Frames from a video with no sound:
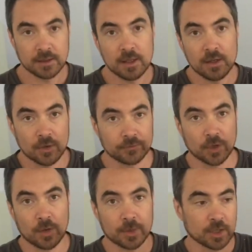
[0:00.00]
Or if you're
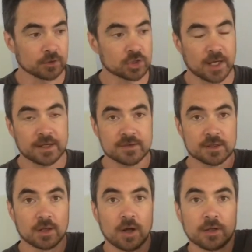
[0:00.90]
hopping on trains a
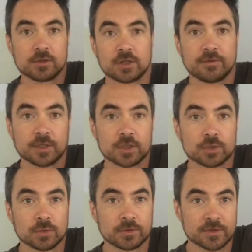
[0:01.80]
lot and travelling short
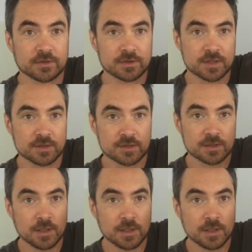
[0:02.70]
distances,